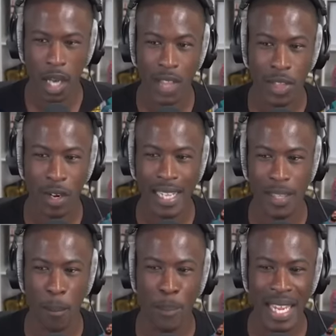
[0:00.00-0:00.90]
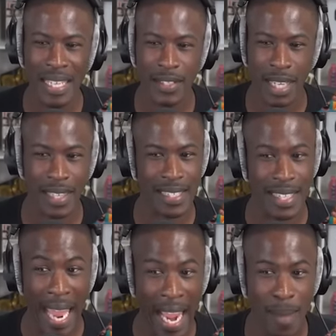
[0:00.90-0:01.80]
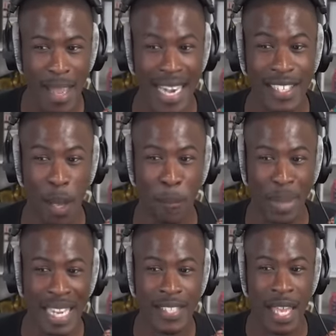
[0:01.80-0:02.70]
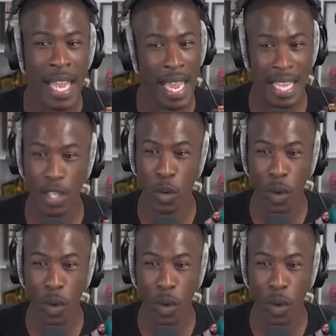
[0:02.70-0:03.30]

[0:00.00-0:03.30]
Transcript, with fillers: Gunther is a beast in this game, and he's a beast in the